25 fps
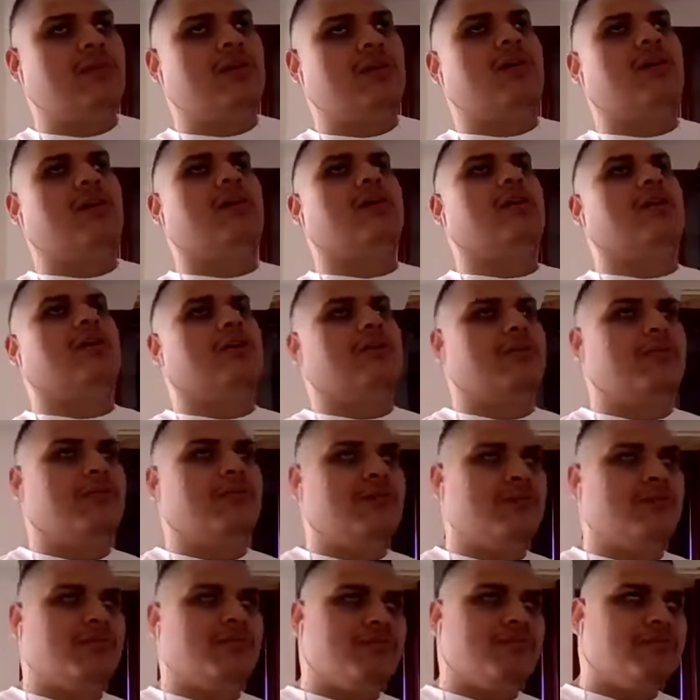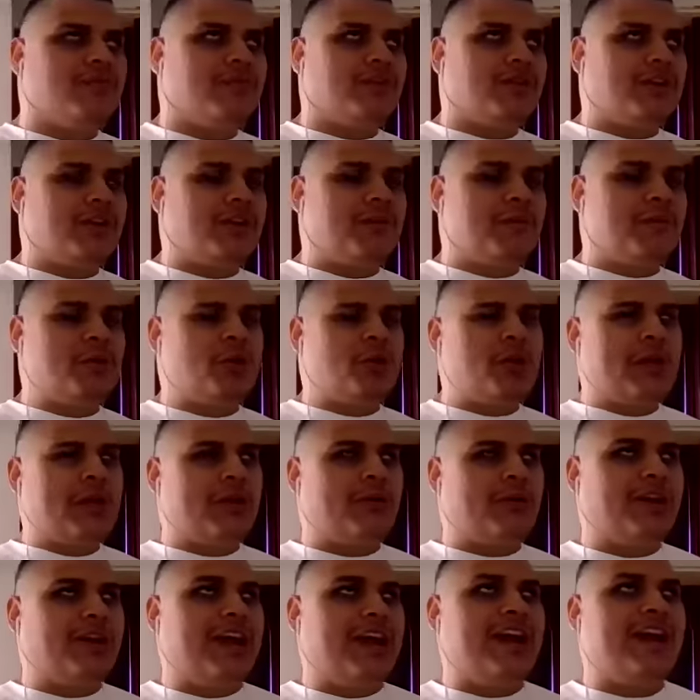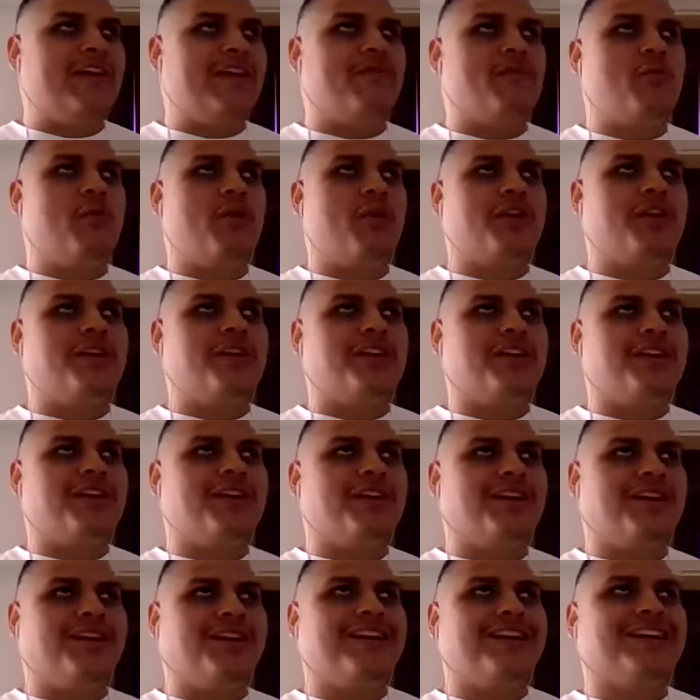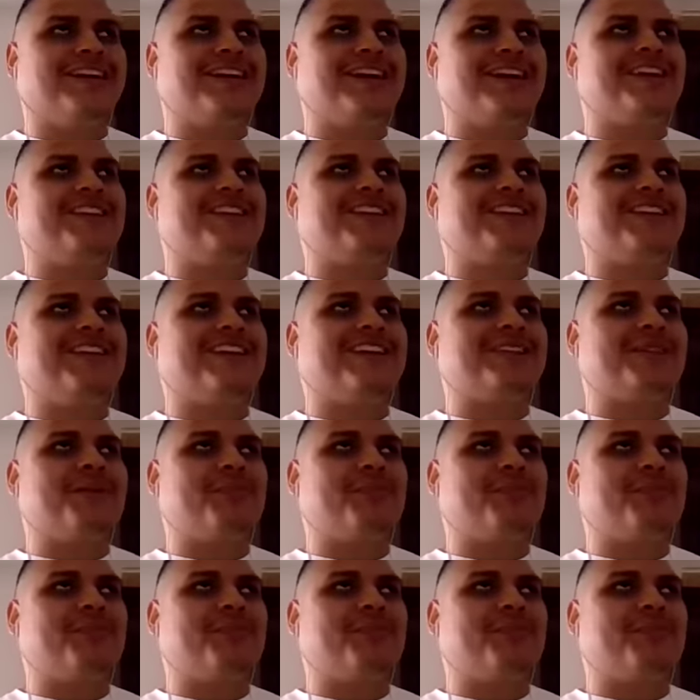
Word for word: um, even though they don't have one. Get it? Get the